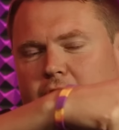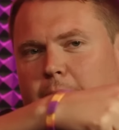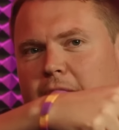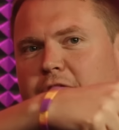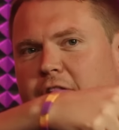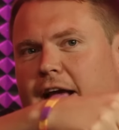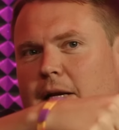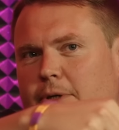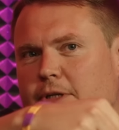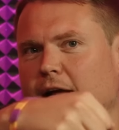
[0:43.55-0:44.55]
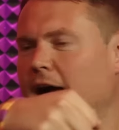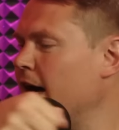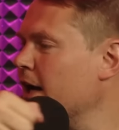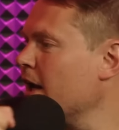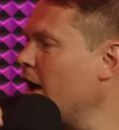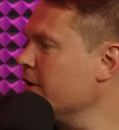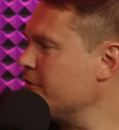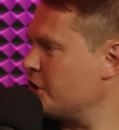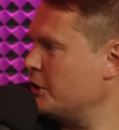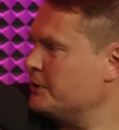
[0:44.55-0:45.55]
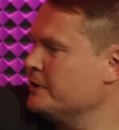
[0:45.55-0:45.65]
going to be available at our live show. Oh